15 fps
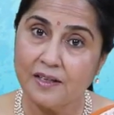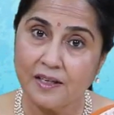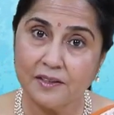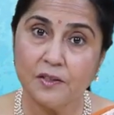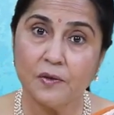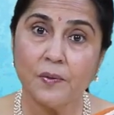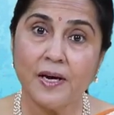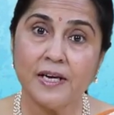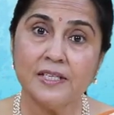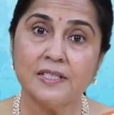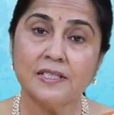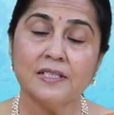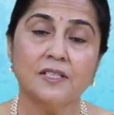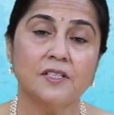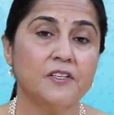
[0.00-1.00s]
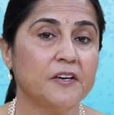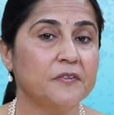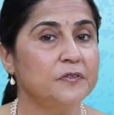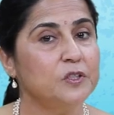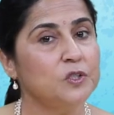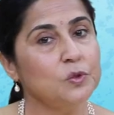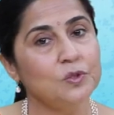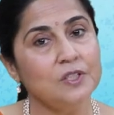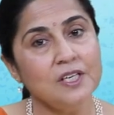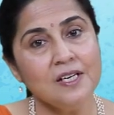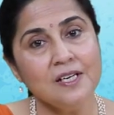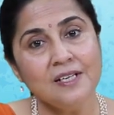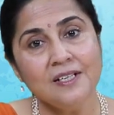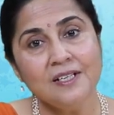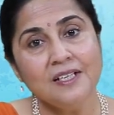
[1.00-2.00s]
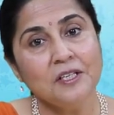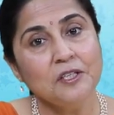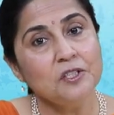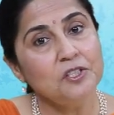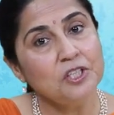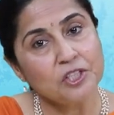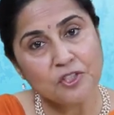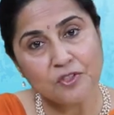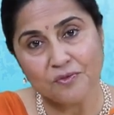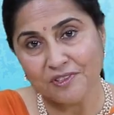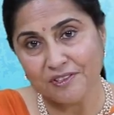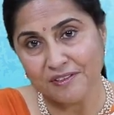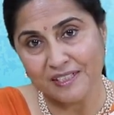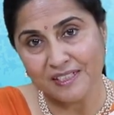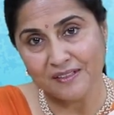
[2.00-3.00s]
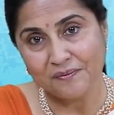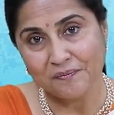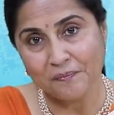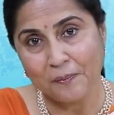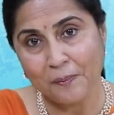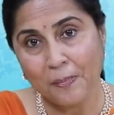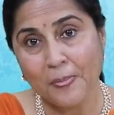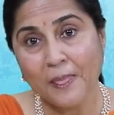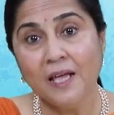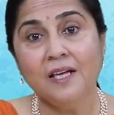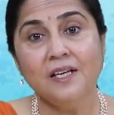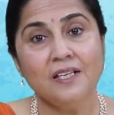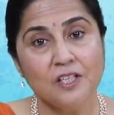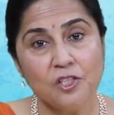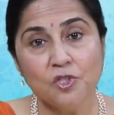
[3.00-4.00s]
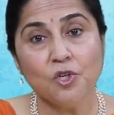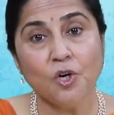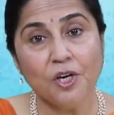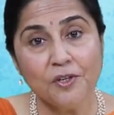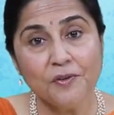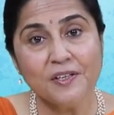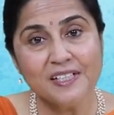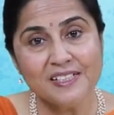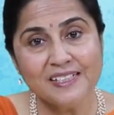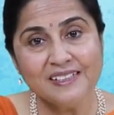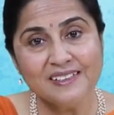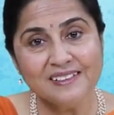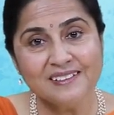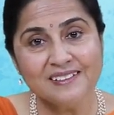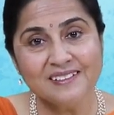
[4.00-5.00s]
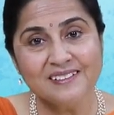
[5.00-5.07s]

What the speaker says: Otherwise, refer to the dictionary. Enjoy reading.